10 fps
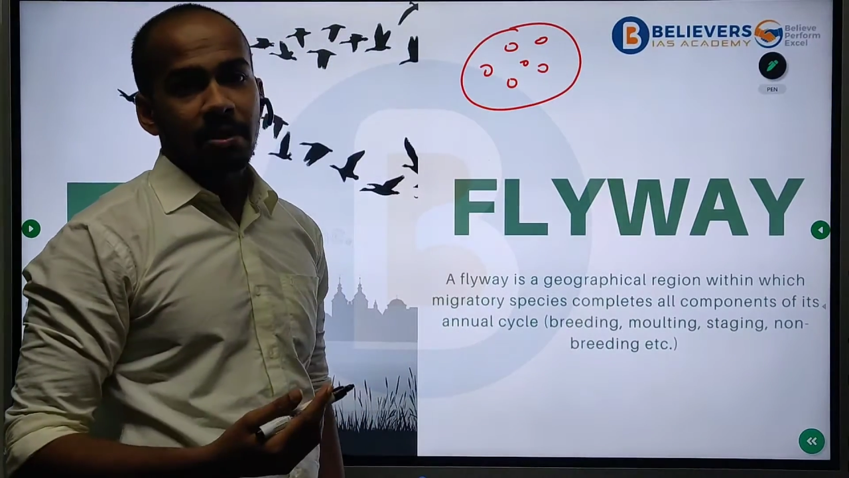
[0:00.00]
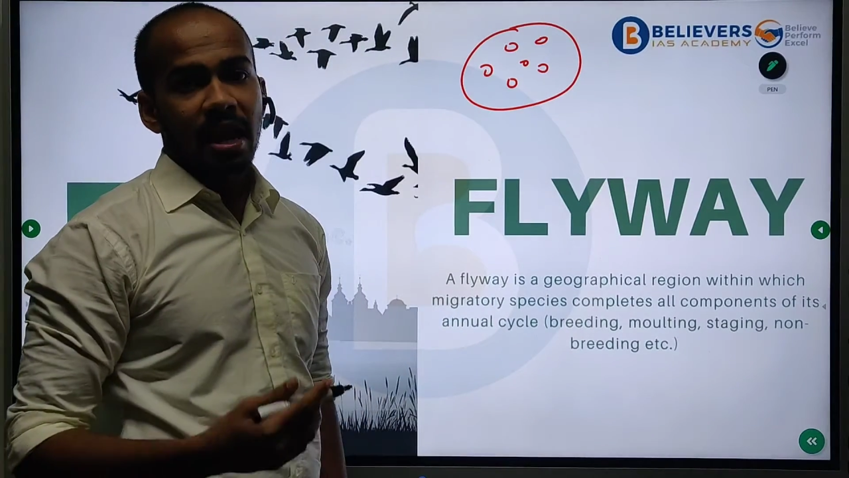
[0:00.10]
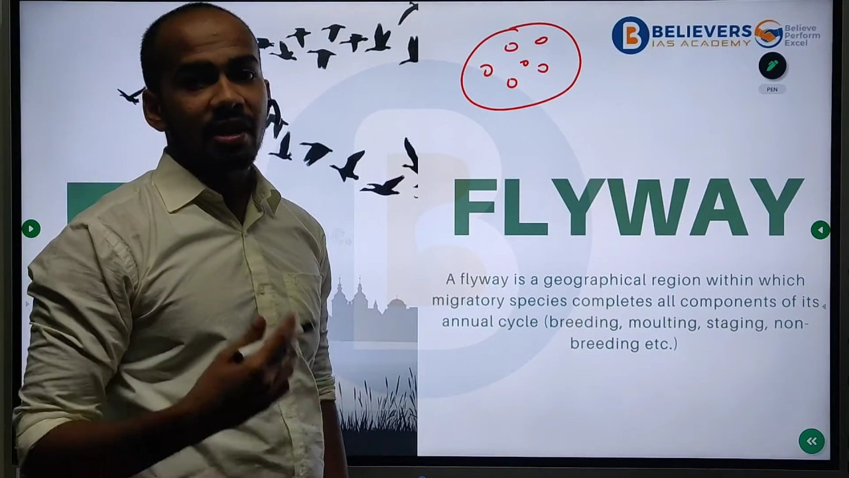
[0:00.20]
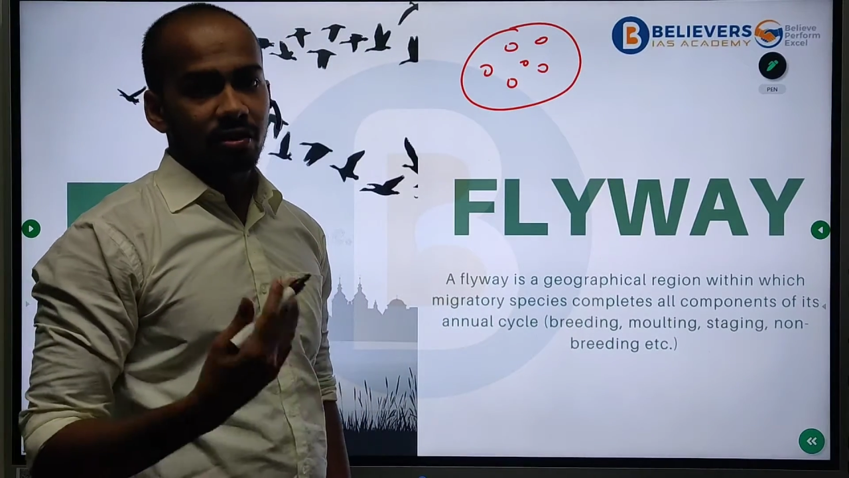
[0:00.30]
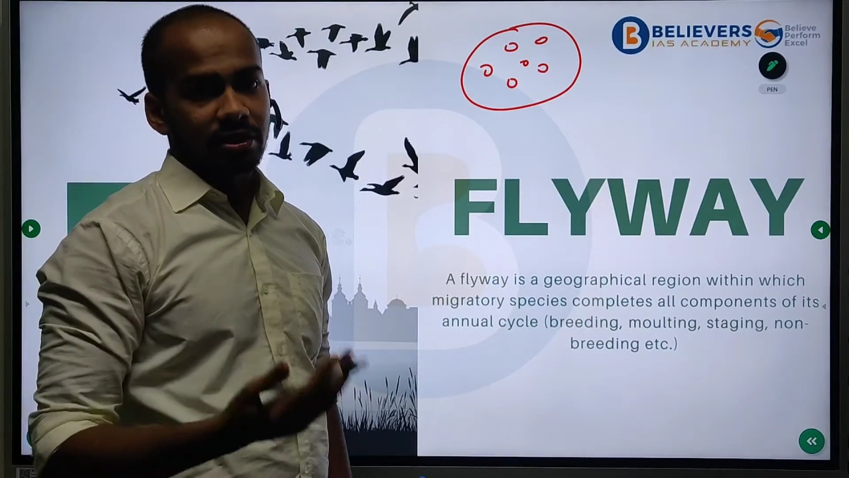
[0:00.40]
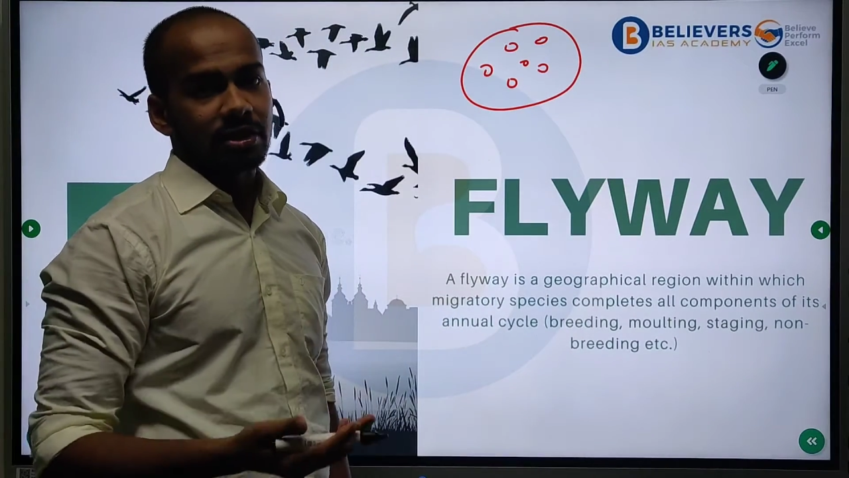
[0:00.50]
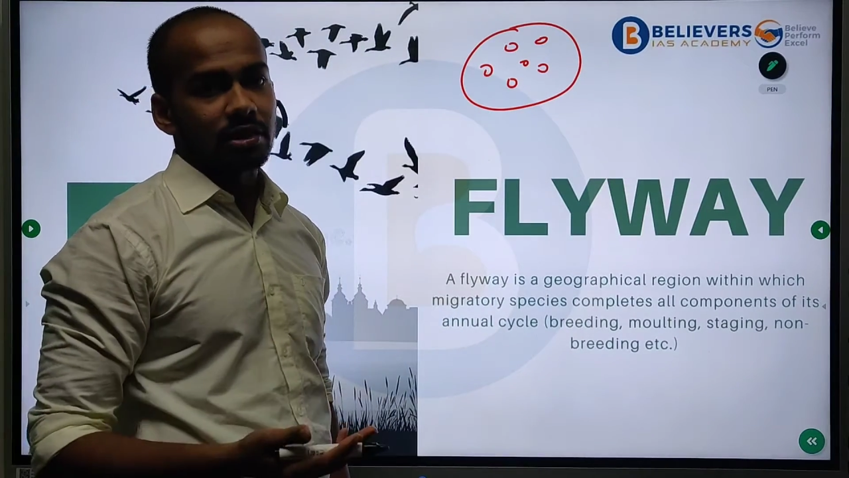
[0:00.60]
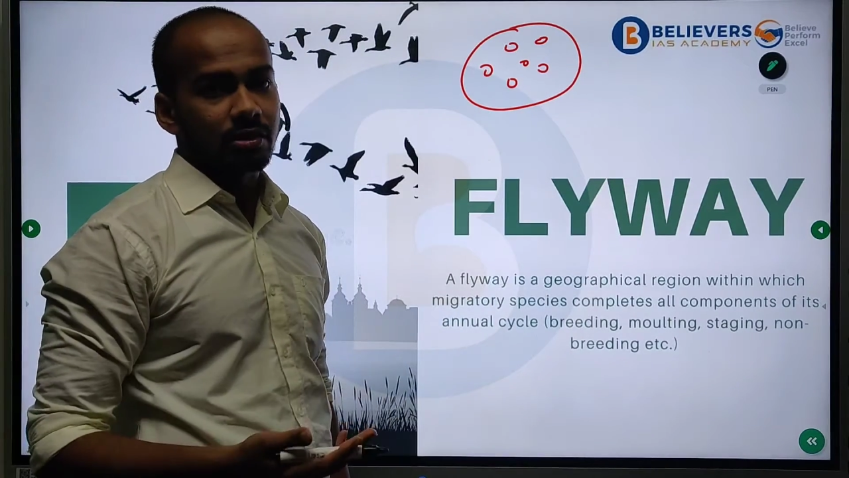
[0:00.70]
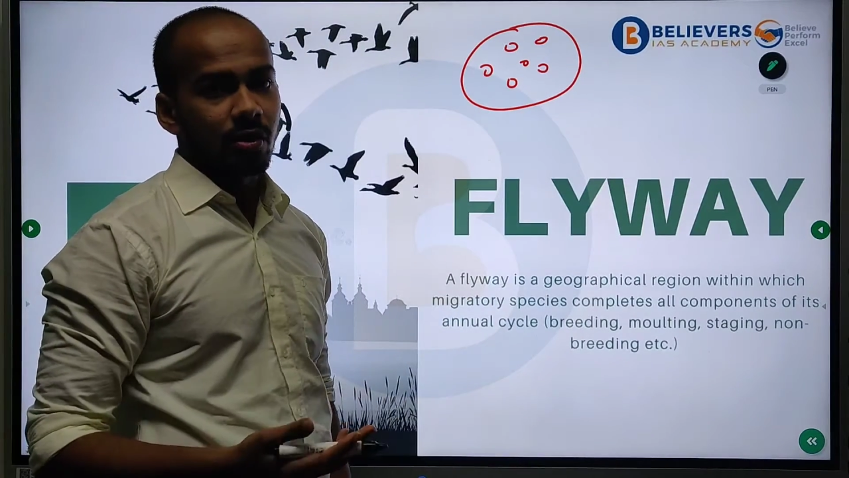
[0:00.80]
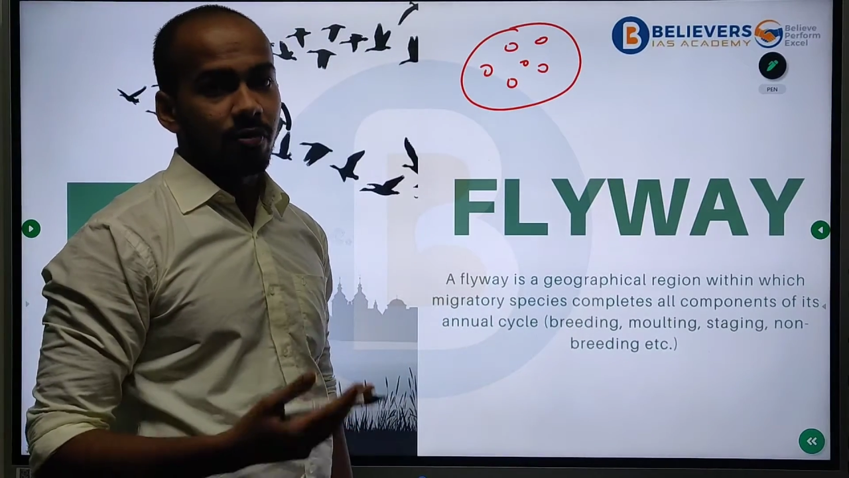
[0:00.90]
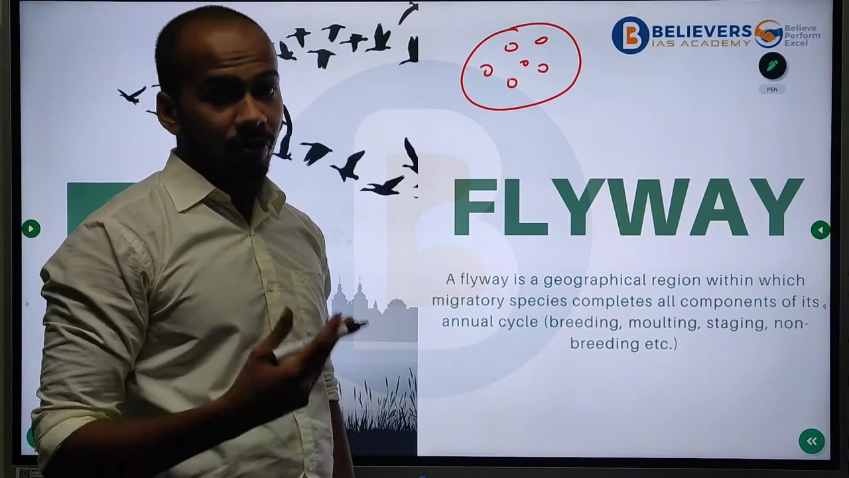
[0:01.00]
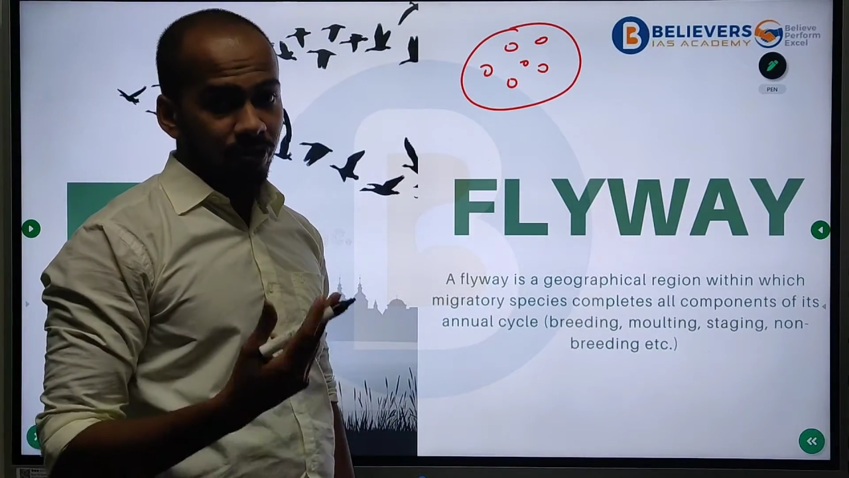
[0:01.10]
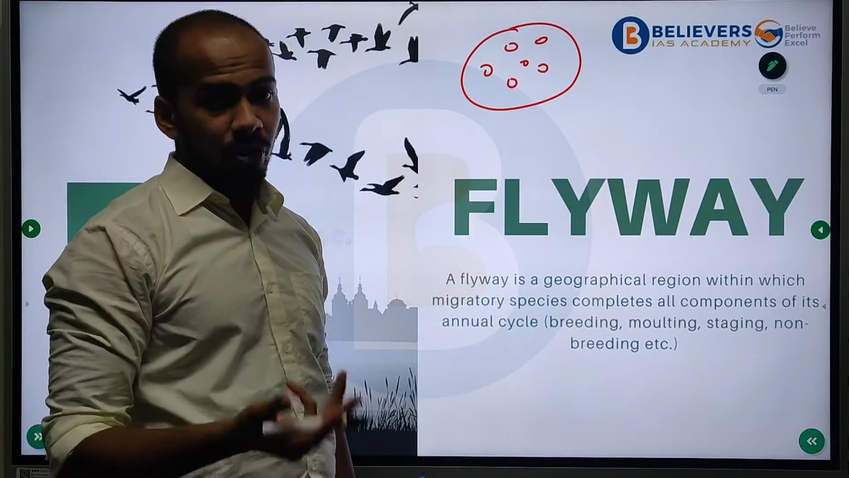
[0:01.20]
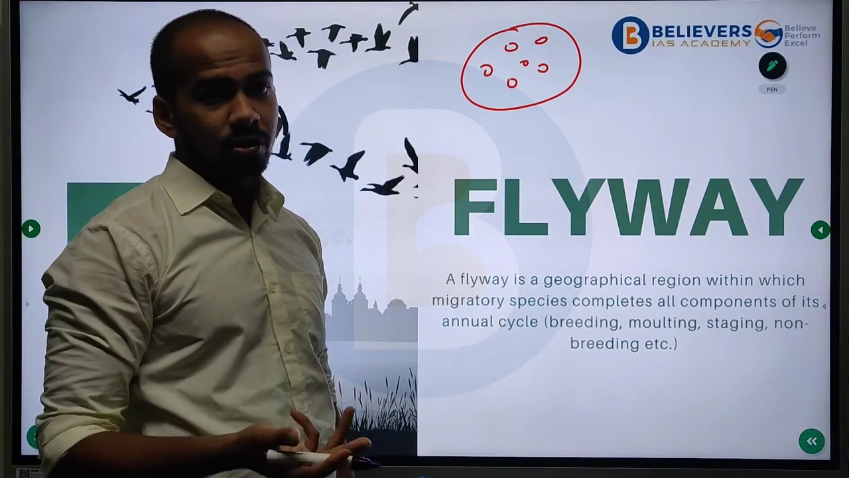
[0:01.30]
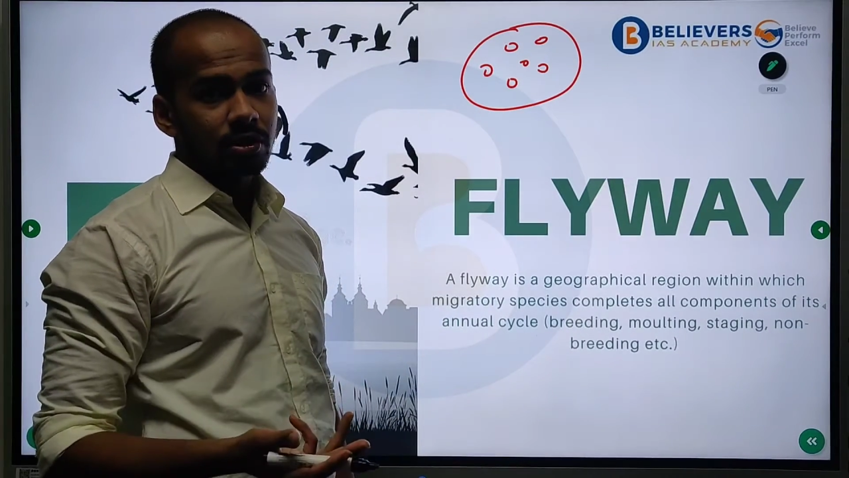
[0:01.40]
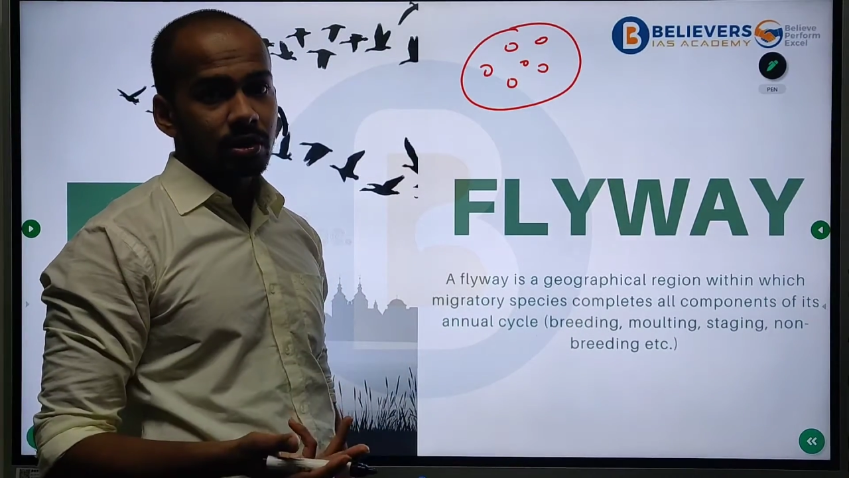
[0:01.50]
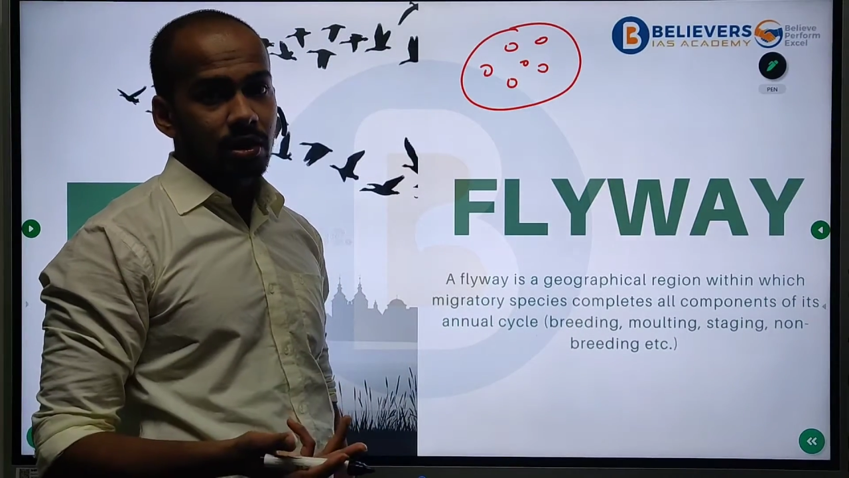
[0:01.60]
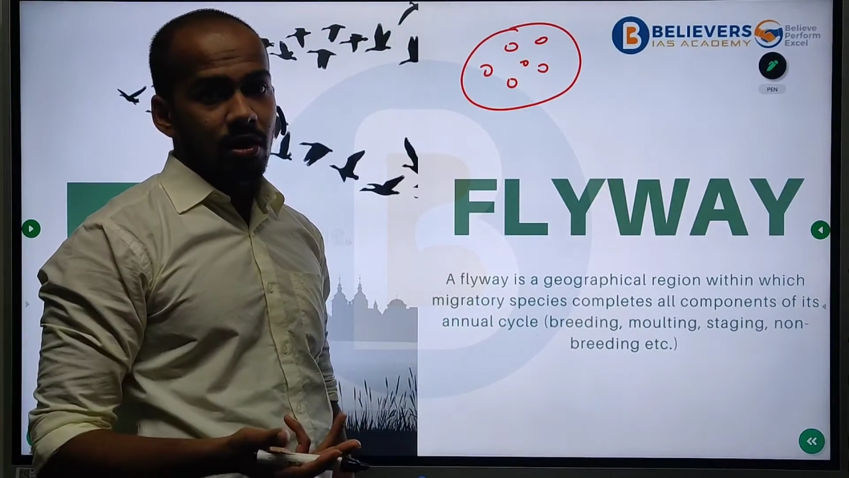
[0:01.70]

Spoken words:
increases for food,